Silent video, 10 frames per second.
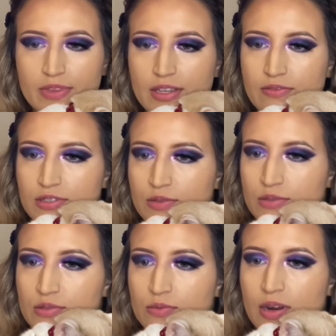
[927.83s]
If she
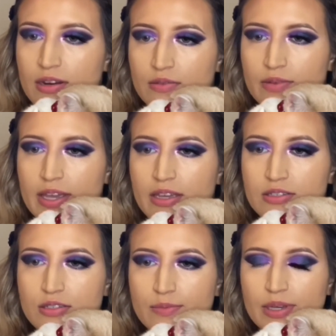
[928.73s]
was wide awake,
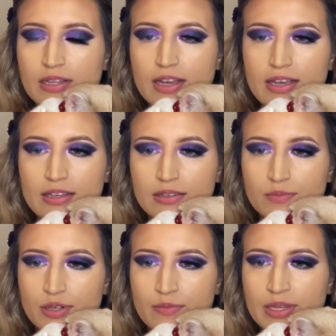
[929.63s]
she'd be like,
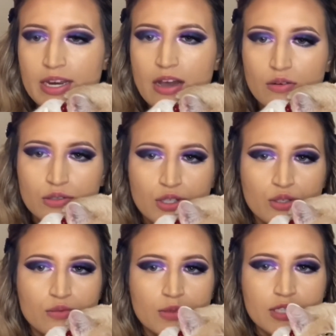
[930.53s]
put me down,
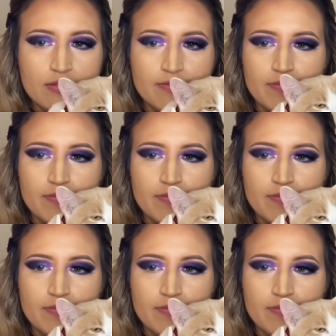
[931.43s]
human.